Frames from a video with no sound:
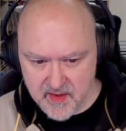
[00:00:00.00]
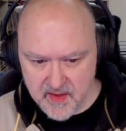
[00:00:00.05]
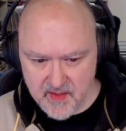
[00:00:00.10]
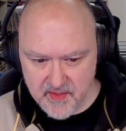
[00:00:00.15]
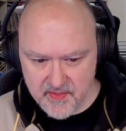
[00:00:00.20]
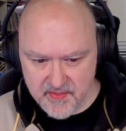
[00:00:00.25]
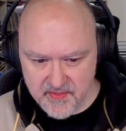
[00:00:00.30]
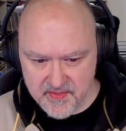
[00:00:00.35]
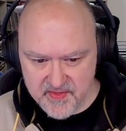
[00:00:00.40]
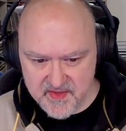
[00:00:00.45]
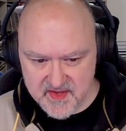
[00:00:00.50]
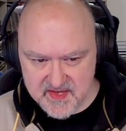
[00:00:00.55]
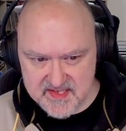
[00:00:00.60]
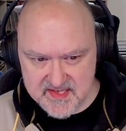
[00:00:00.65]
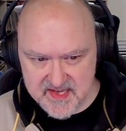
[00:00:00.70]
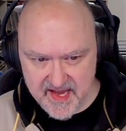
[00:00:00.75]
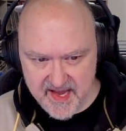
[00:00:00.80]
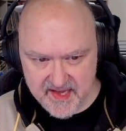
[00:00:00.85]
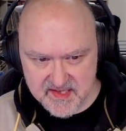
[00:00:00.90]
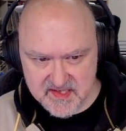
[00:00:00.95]

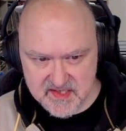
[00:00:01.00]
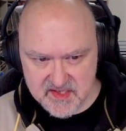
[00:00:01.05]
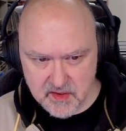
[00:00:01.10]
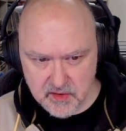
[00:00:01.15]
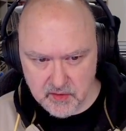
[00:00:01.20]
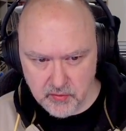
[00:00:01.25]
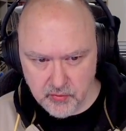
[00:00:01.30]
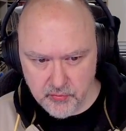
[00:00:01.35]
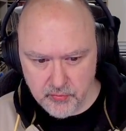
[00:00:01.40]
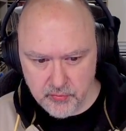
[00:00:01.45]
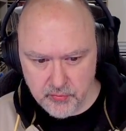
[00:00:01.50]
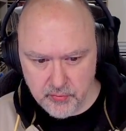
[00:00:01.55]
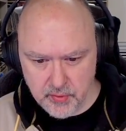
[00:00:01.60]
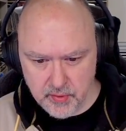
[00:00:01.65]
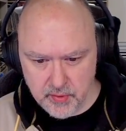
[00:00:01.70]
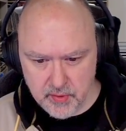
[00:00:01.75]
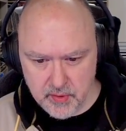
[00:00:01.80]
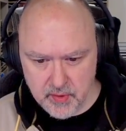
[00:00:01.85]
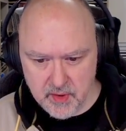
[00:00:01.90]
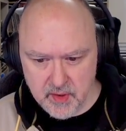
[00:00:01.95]
This X clue,
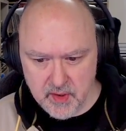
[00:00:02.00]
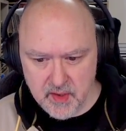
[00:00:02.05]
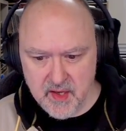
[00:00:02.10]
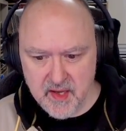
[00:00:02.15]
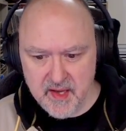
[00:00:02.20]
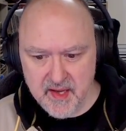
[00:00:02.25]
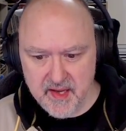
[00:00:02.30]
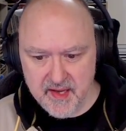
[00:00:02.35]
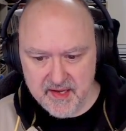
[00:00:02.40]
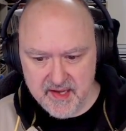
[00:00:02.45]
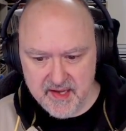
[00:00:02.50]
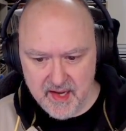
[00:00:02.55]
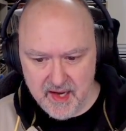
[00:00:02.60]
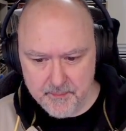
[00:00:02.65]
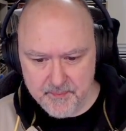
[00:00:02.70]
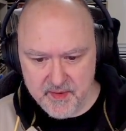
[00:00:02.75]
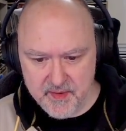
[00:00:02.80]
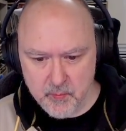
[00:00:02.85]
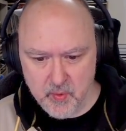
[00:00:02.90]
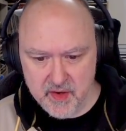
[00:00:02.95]
it
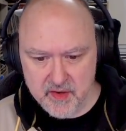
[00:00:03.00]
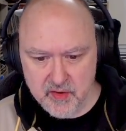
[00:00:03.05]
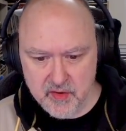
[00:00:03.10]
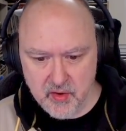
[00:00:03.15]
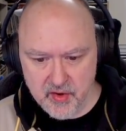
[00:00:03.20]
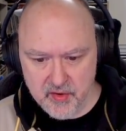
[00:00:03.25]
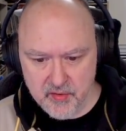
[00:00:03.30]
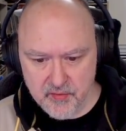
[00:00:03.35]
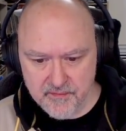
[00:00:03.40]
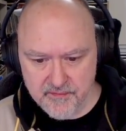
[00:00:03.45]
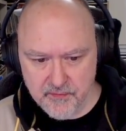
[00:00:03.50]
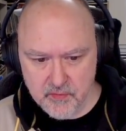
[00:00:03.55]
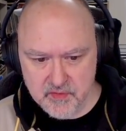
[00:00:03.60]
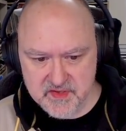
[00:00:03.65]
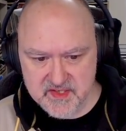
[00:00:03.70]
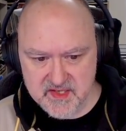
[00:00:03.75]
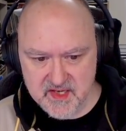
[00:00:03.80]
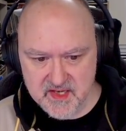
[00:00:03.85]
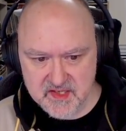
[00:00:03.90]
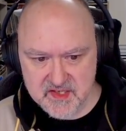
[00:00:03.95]
can't be one, nine, or four,
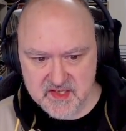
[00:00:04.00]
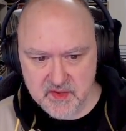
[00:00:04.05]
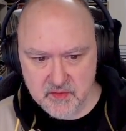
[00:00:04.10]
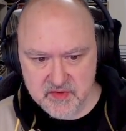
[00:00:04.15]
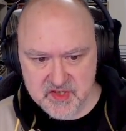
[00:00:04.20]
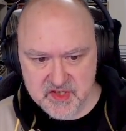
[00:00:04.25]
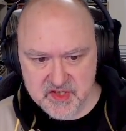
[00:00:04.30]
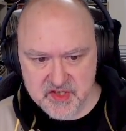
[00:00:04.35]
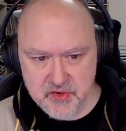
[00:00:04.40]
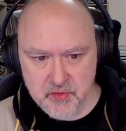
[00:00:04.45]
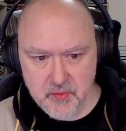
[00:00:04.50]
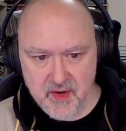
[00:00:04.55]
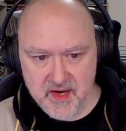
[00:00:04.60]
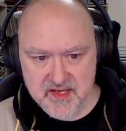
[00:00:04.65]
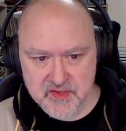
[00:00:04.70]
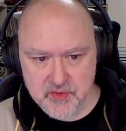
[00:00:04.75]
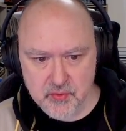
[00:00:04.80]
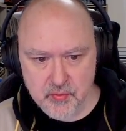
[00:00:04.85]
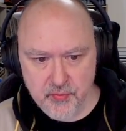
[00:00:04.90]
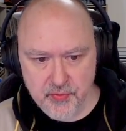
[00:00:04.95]
six. So it's two,
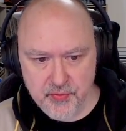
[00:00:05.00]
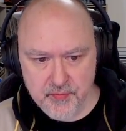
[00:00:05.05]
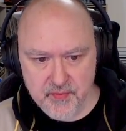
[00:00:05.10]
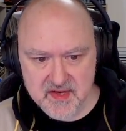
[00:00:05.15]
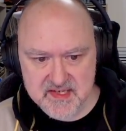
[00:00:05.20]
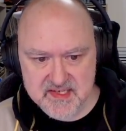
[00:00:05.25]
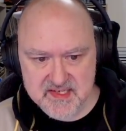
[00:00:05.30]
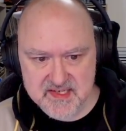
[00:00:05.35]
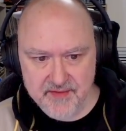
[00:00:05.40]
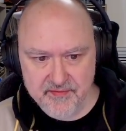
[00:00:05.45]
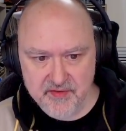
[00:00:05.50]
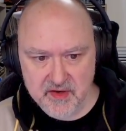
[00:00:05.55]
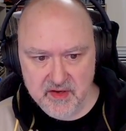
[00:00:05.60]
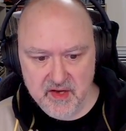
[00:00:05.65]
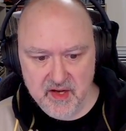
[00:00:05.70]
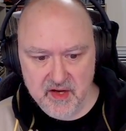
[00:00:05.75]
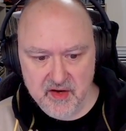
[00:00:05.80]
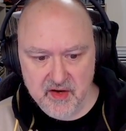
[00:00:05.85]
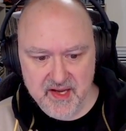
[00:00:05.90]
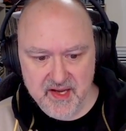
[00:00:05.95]
eight, or three, seven,
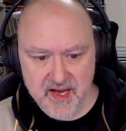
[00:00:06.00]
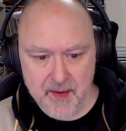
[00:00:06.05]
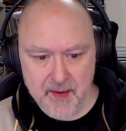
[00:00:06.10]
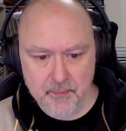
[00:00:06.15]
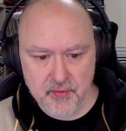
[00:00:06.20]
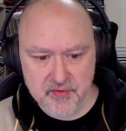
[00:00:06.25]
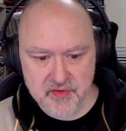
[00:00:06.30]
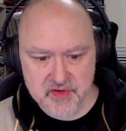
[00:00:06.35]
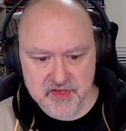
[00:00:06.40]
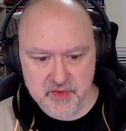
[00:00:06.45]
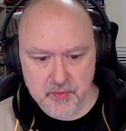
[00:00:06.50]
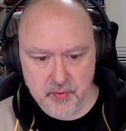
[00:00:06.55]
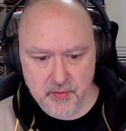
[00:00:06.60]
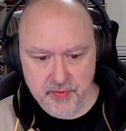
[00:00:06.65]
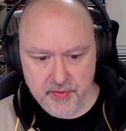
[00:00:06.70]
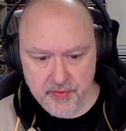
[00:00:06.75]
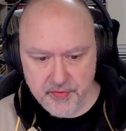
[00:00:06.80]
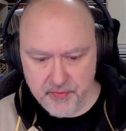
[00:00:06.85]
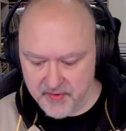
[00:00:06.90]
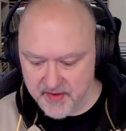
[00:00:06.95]
and I can't put the two or
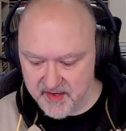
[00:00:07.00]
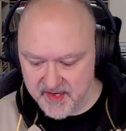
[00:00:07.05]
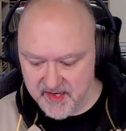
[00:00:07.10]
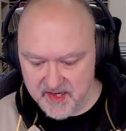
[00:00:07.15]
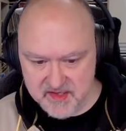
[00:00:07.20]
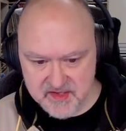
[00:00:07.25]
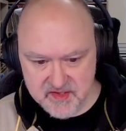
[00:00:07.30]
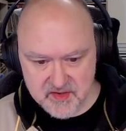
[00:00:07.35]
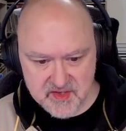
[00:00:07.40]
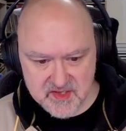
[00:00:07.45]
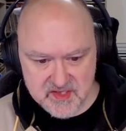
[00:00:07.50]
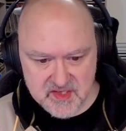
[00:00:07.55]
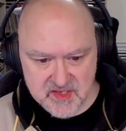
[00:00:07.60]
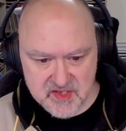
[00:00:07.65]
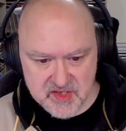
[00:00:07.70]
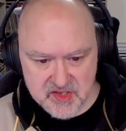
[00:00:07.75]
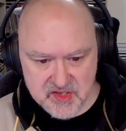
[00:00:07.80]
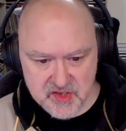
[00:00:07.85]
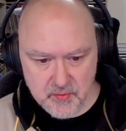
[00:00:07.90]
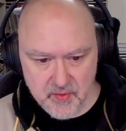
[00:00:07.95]
the three here. So this
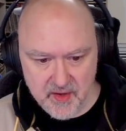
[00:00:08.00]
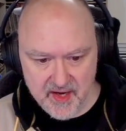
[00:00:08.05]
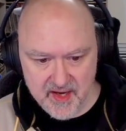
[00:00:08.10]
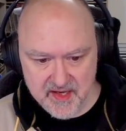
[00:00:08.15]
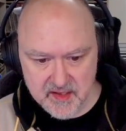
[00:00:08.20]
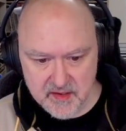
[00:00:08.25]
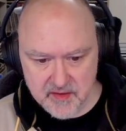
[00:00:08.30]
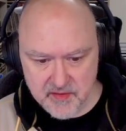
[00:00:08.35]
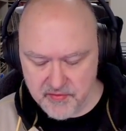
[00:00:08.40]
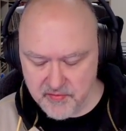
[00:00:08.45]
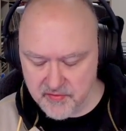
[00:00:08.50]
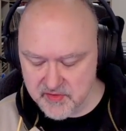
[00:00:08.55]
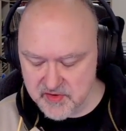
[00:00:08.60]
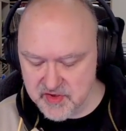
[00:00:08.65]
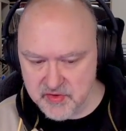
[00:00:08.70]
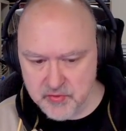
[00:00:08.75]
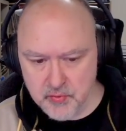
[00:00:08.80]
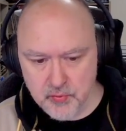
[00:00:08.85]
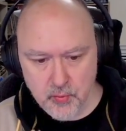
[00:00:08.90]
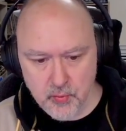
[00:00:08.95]
is two, eight, th
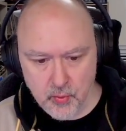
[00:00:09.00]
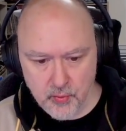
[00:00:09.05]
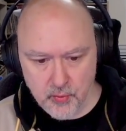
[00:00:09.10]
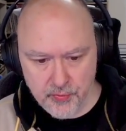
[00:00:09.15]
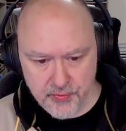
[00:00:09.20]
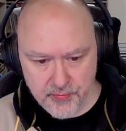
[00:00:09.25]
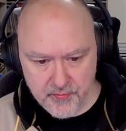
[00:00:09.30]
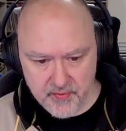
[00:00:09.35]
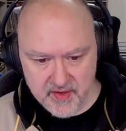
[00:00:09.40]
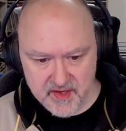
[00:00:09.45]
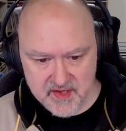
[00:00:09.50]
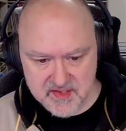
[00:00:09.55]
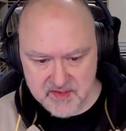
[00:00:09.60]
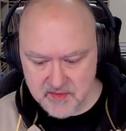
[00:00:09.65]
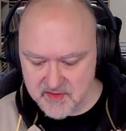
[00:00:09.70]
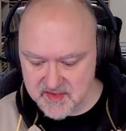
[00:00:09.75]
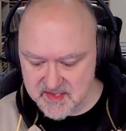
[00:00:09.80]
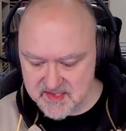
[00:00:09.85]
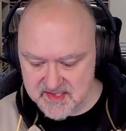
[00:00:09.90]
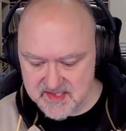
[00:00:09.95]
two, or three.
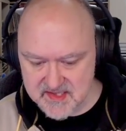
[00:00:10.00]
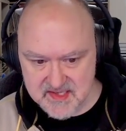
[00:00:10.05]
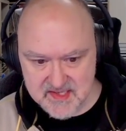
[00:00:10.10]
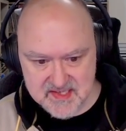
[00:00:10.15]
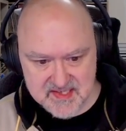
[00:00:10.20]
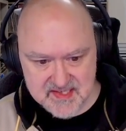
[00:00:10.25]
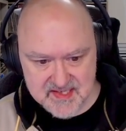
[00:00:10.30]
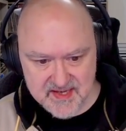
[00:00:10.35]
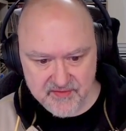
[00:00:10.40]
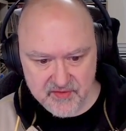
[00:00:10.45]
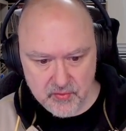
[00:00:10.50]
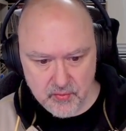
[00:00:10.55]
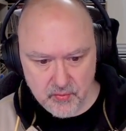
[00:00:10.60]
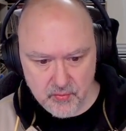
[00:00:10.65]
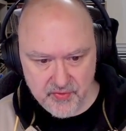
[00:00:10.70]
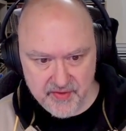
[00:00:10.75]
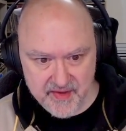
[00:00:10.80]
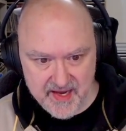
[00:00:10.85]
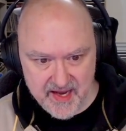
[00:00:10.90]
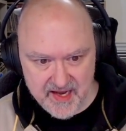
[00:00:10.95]
So this is the seven
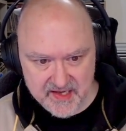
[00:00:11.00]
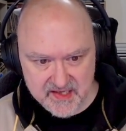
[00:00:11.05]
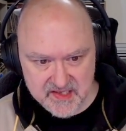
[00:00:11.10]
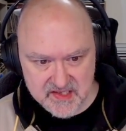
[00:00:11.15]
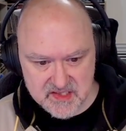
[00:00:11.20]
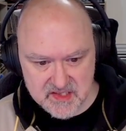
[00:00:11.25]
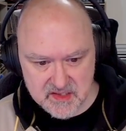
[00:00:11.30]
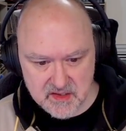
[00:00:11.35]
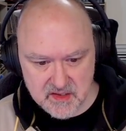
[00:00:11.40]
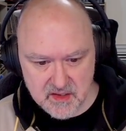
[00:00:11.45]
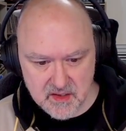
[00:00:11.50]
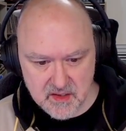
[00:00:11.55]
or the eight.